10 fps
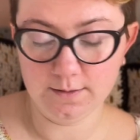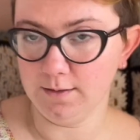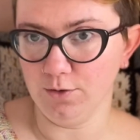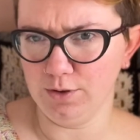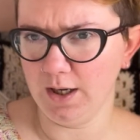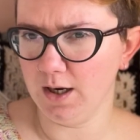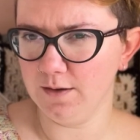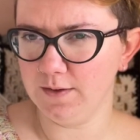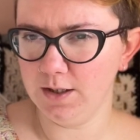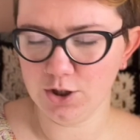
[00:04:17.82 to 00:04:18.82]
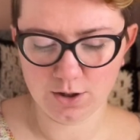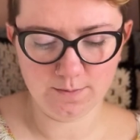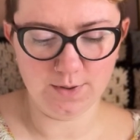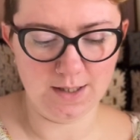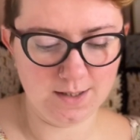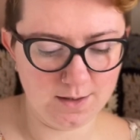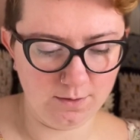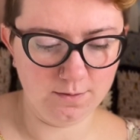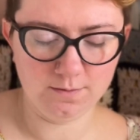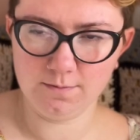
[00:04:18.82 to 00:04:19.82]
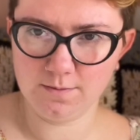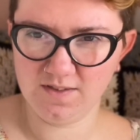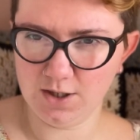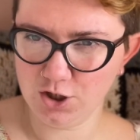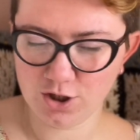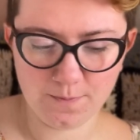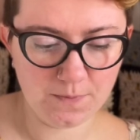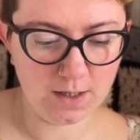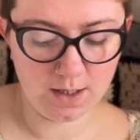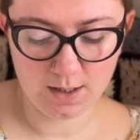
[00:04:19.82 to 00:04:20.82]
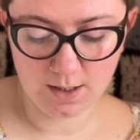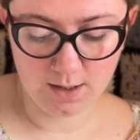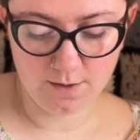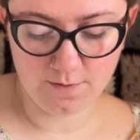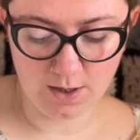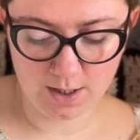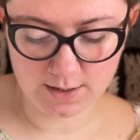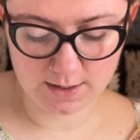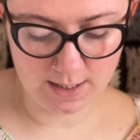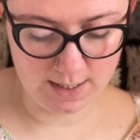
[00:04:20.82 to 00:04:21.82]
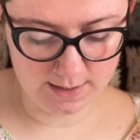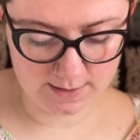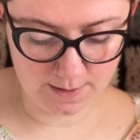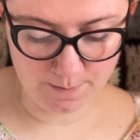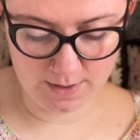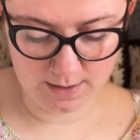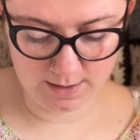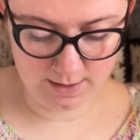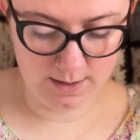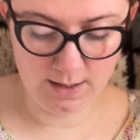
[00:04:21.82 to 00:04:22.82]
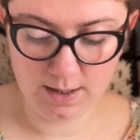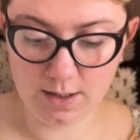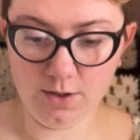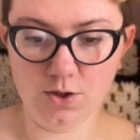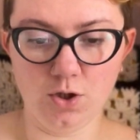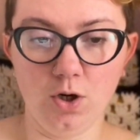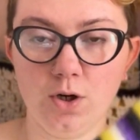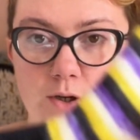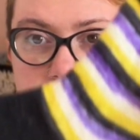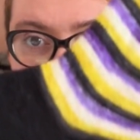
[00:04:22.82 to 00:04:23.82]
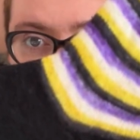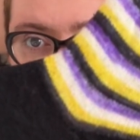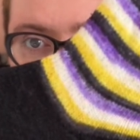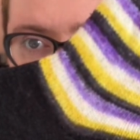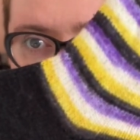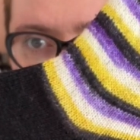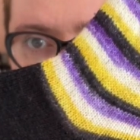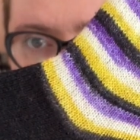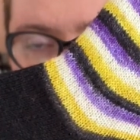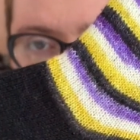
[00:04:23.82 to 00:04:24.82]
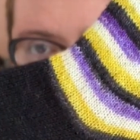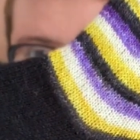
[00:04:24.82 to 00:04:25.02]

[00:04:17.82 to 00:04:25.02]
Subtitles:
are only half finished, but they're still finished. First is my socks from